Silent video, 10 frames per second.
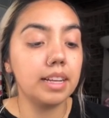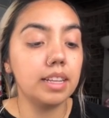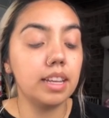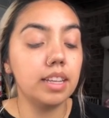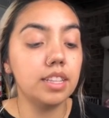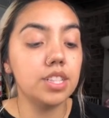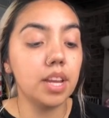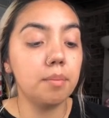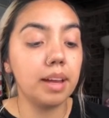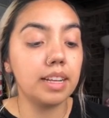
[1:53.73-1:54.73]
in the
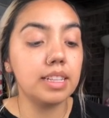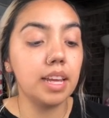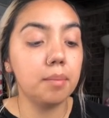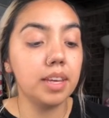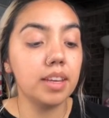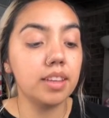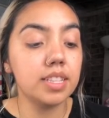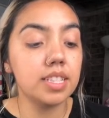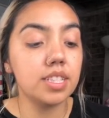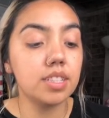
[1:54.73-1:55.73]
shade Macadamia. This
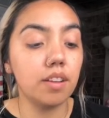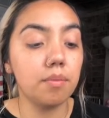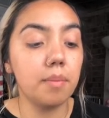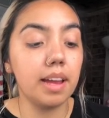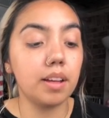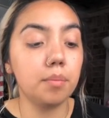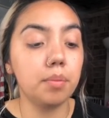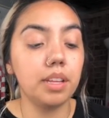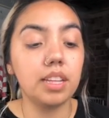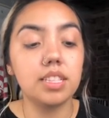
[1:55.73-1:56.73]
is a soft matte
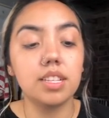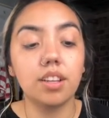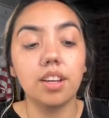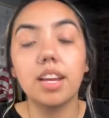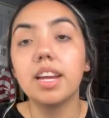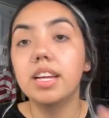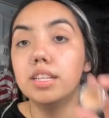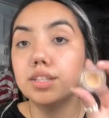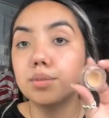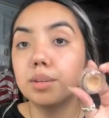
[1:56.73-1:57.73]
complete concealer.
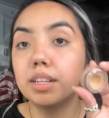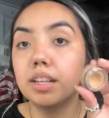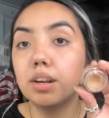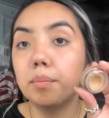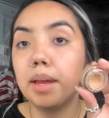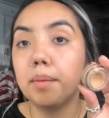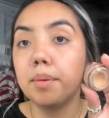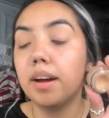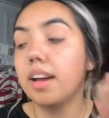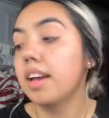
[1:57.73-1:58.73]
It's the one in the little paint
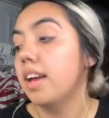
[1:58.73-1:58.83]
pot.